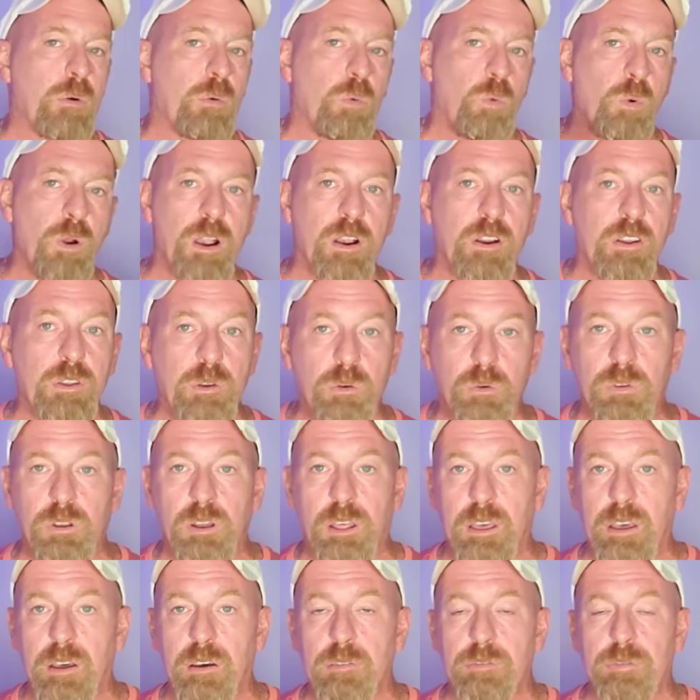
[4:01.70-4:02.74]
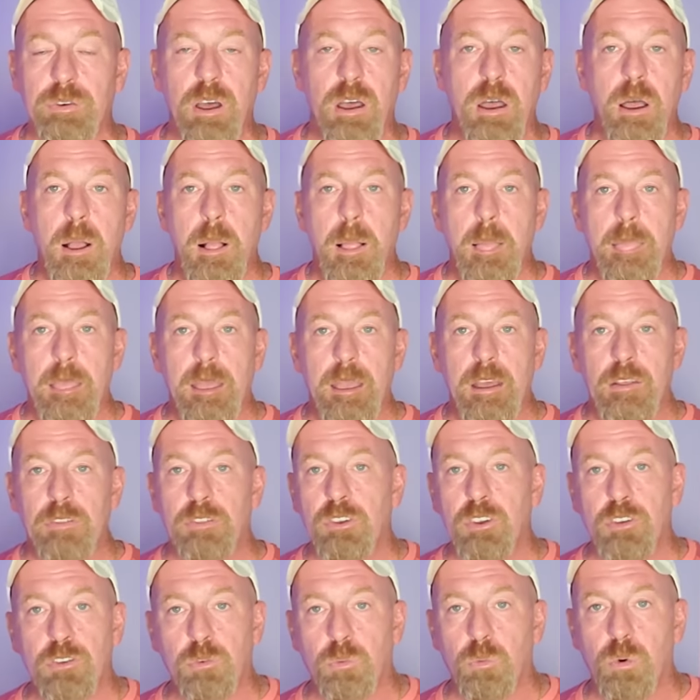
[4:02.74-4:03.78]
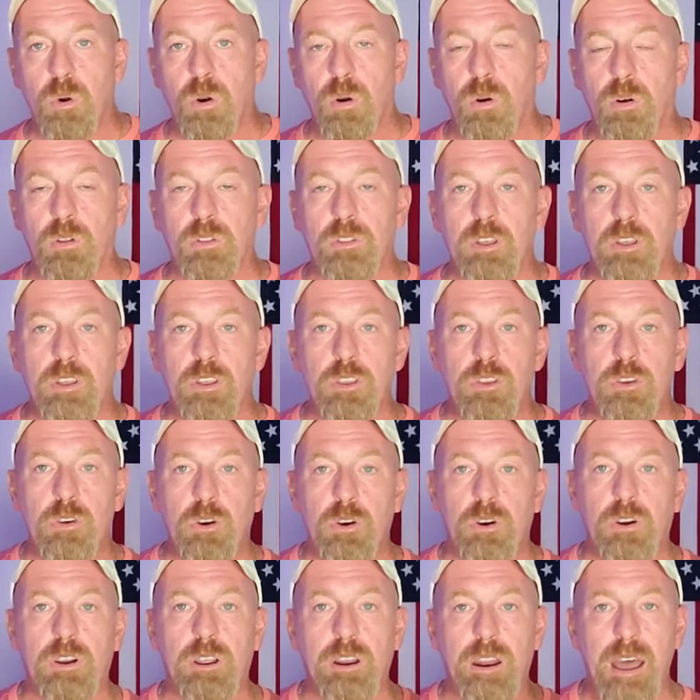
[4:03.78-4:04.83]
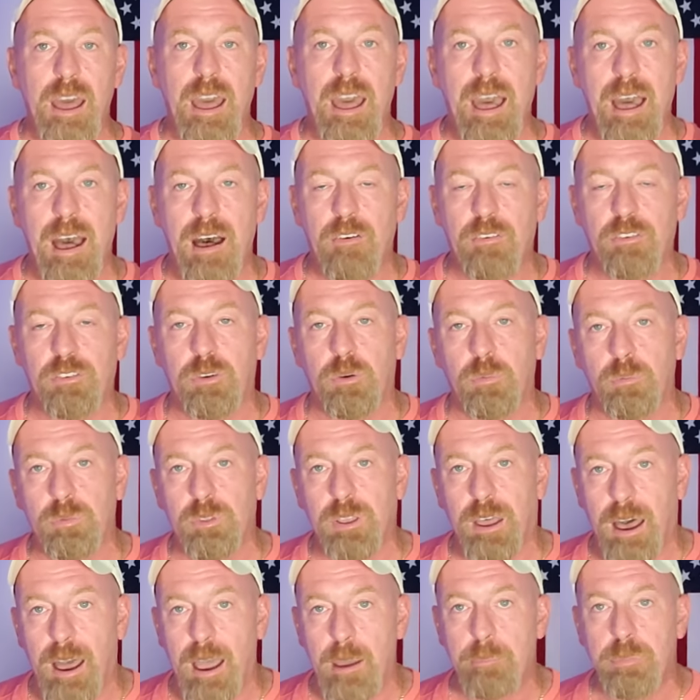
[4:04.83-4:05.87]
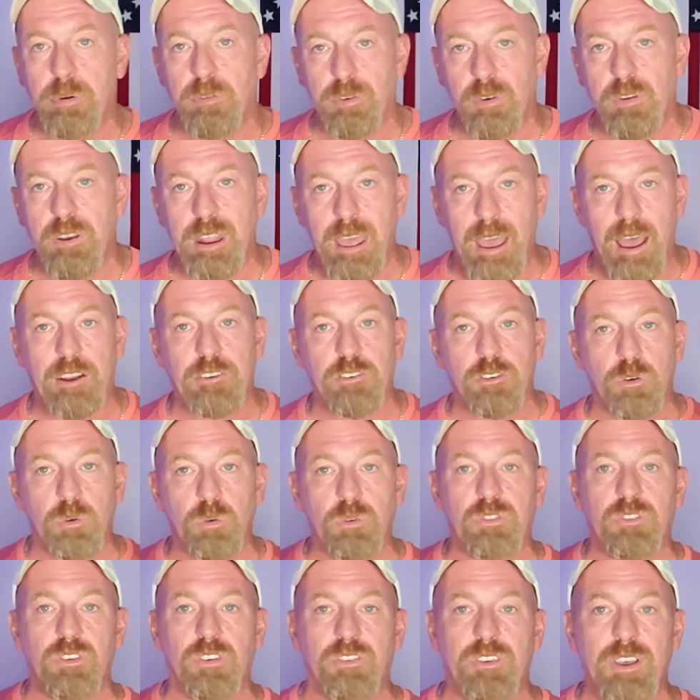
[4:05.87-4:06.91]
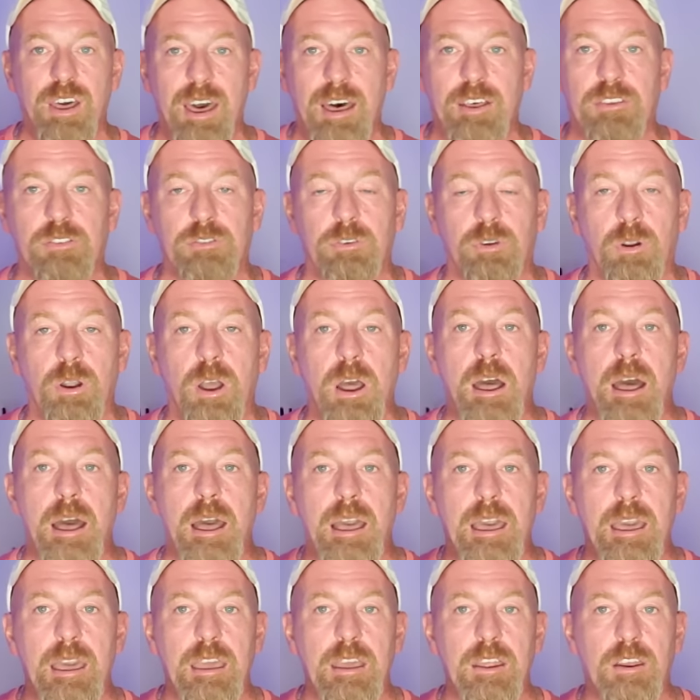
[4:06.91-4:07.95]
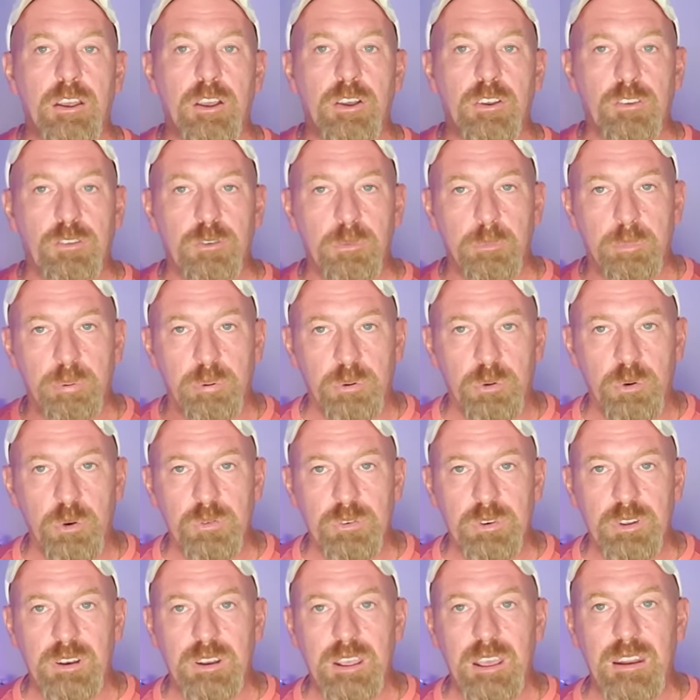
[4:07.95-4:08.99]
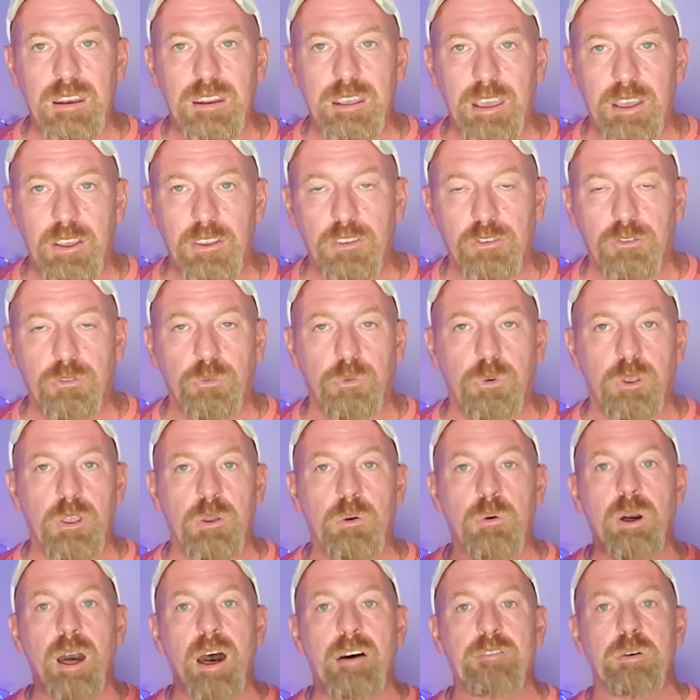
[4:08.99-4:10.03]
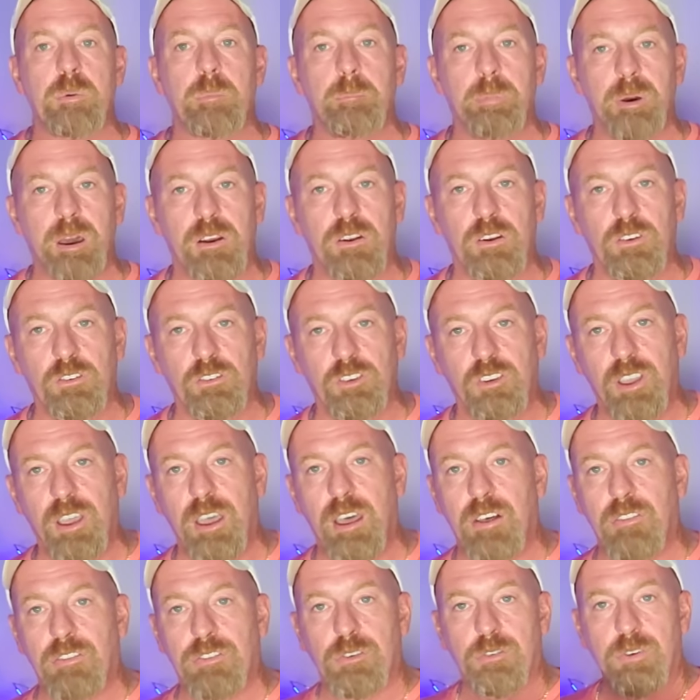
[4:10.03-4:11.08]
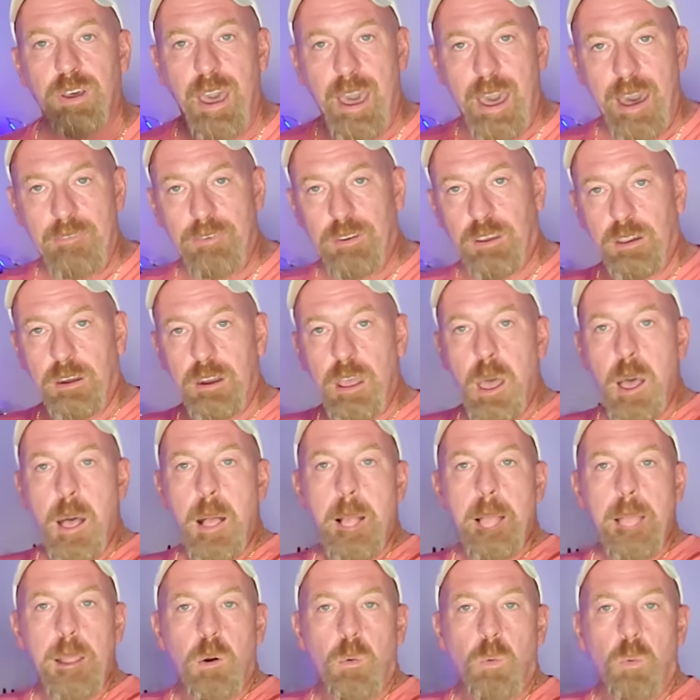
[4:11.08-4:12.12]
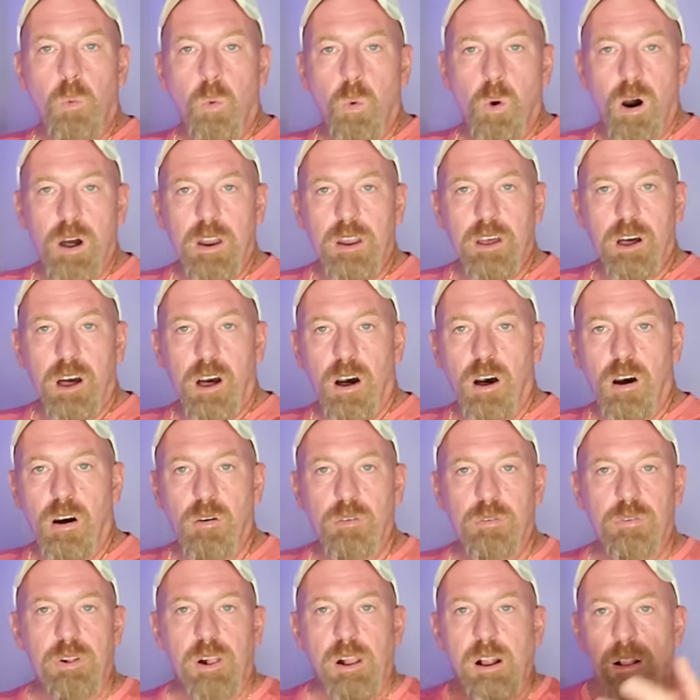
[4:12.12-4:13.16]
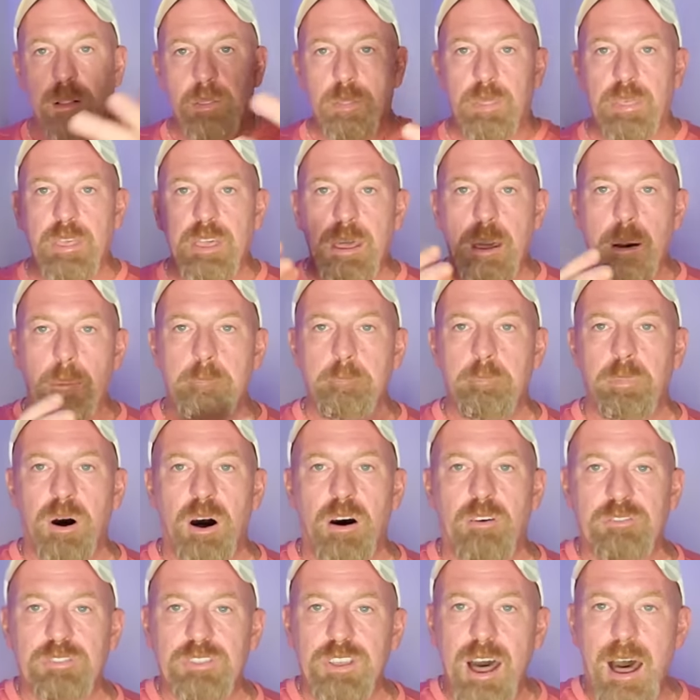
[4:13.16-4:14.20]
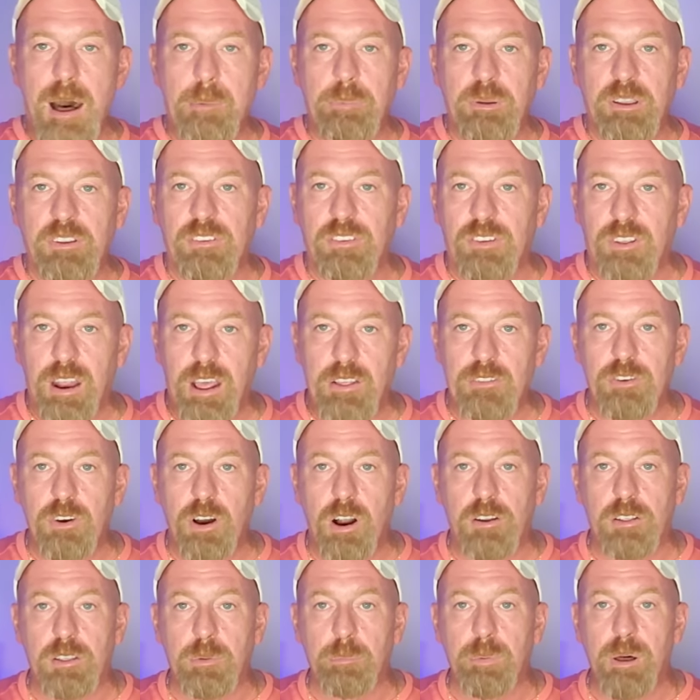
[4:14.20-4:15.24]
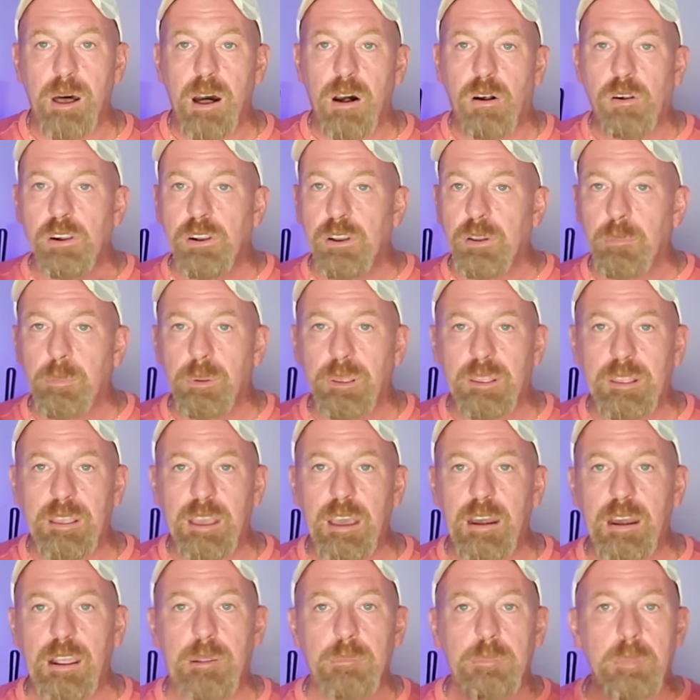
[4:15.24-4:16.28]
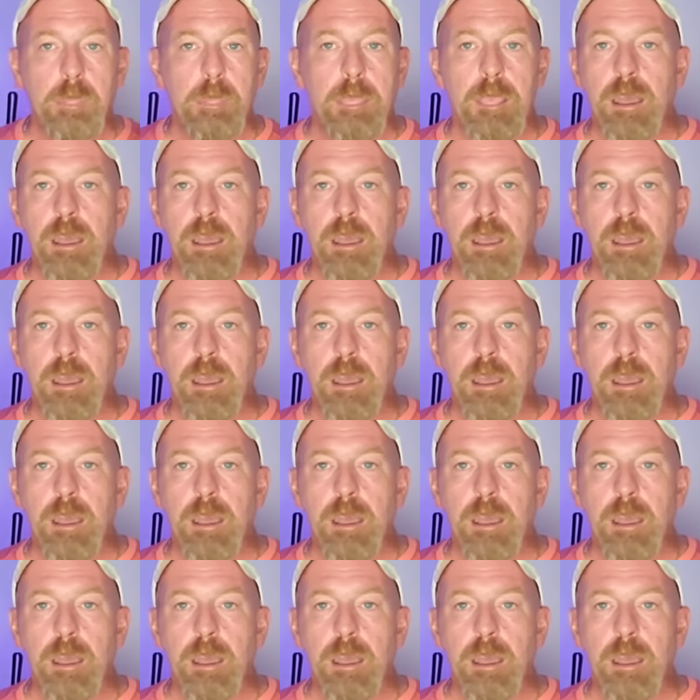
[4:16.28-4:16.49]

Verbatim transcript: where you live in this world, you're going to have some type of a natural disaster. It is proven in history. You have a better chance of having one of the above topics that I talked about in the beginning